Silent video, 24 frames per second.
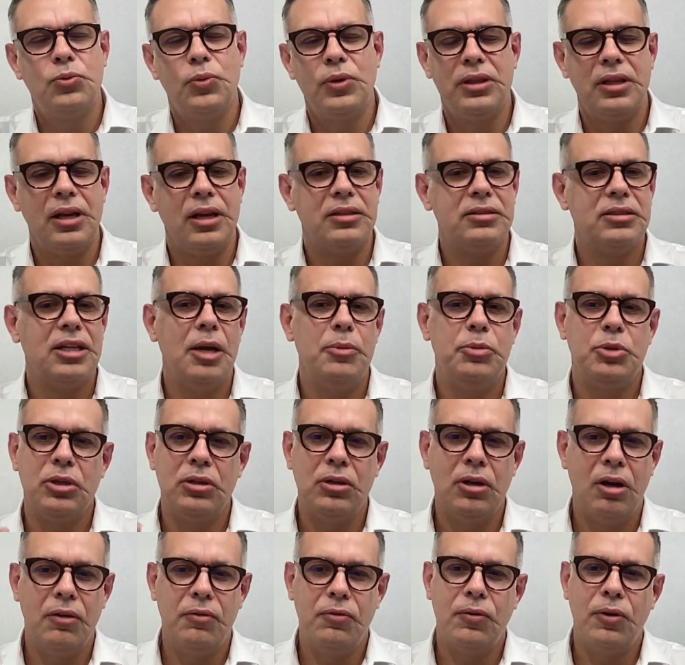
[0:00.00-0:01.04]
with the exception
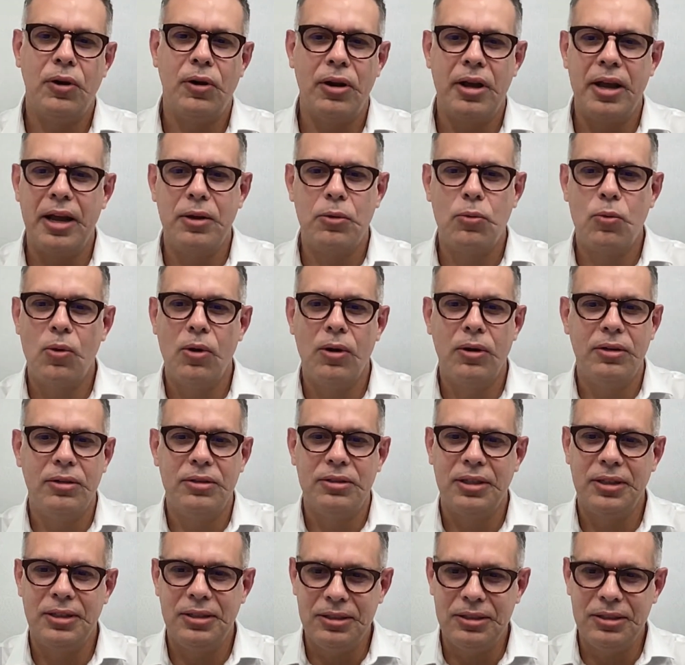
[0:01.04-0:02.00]
of our headquarters that